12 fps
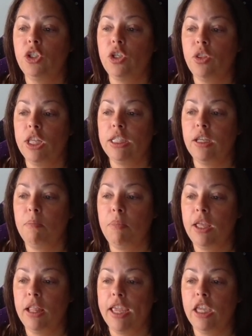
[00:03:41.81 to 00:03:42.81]
So this could
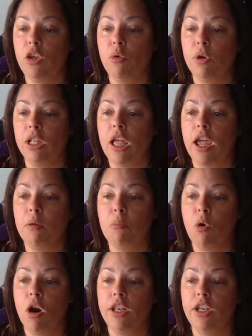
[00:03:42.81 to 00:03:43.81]
be like you relying
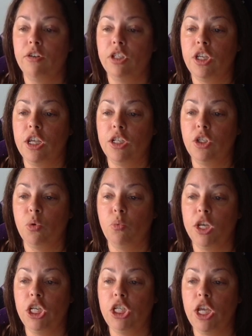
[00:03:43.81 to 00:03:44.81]
more on your
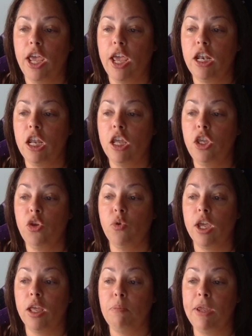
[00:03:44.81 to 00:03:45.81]
intuition.
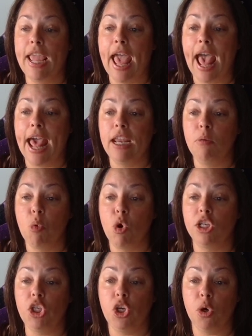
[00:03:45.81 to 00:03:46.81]
You could be adding
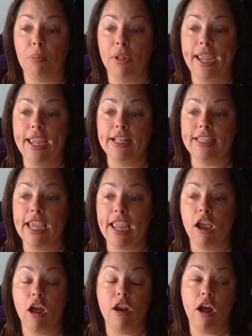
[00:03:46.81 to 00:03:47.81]
more to your plate and
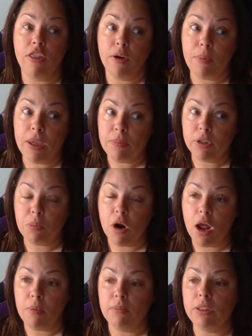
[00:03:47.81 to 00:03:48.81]
taking on other people's
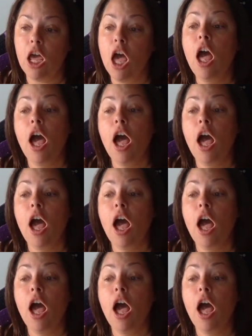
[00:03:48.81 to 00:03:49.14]
problems.